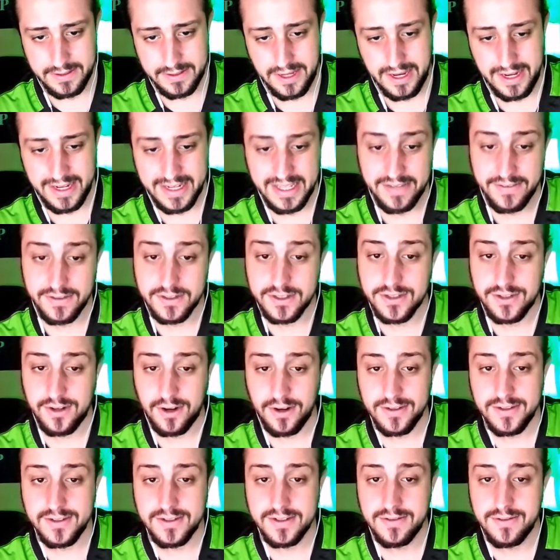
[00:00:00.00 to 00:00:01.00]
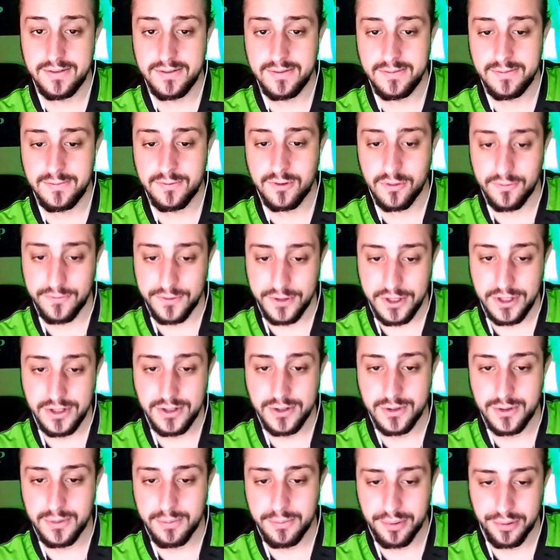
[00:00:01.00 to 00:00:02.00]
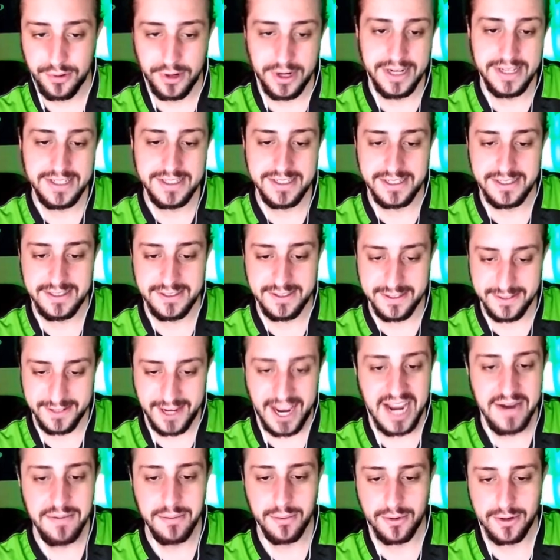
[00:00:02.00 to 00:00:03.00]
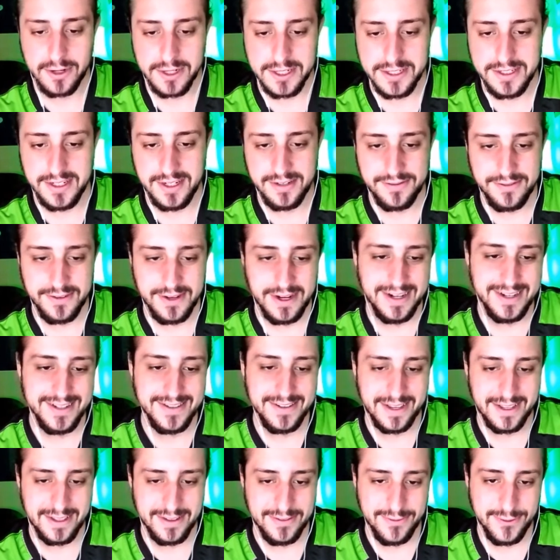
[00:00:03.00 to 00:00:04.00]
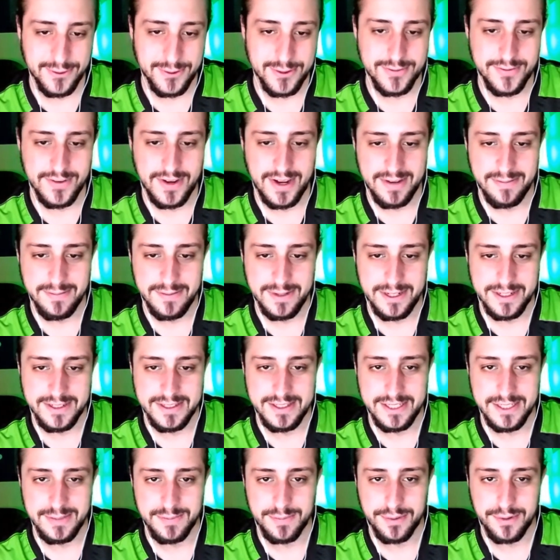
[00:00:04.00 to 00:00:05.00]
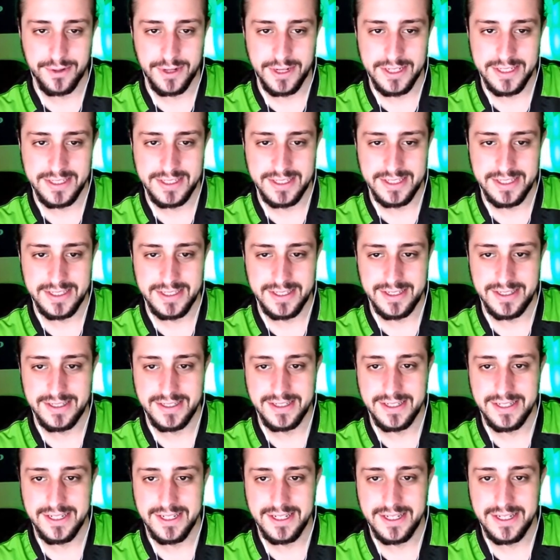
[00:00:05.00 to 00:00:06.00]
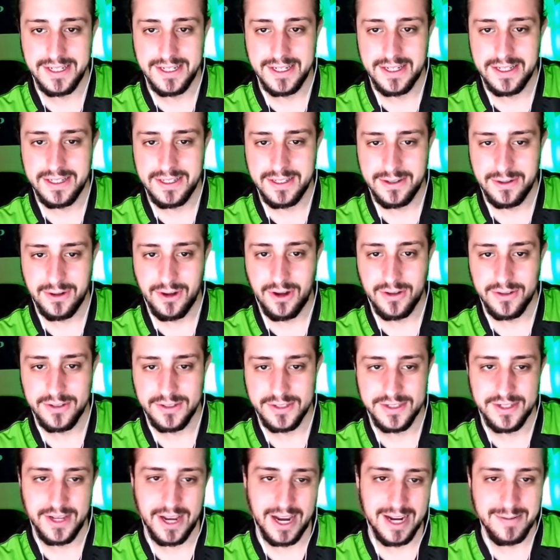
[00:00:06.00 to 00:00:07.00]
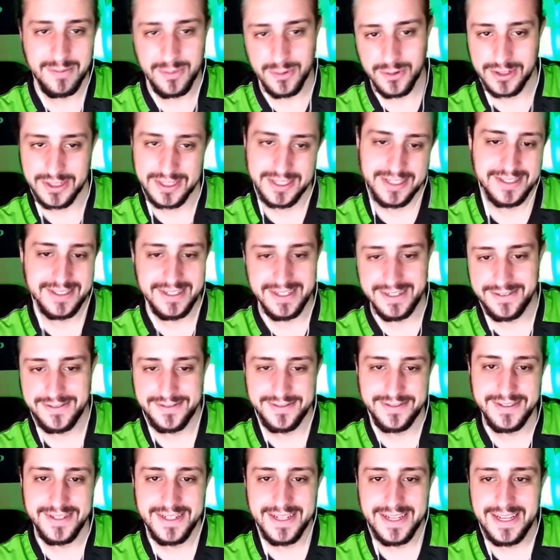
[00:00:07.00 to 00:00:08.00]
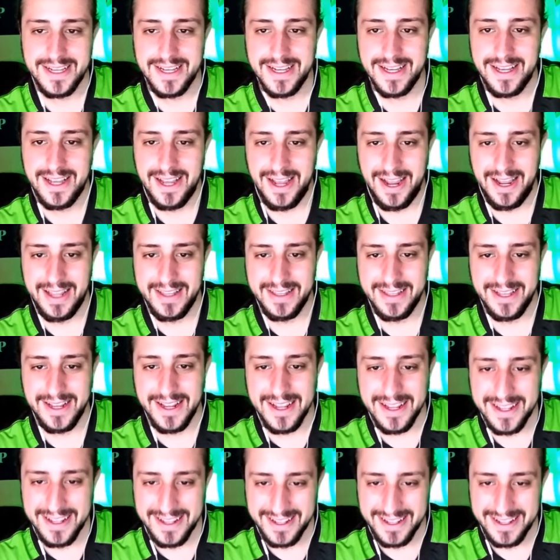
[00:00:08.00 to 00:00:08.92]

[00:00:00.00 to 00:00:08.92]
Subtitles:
And he even starts the review praising the Cyborg stuff, right? Like the first 5 minutes, he's praising, all the Cyborg stuff, and then,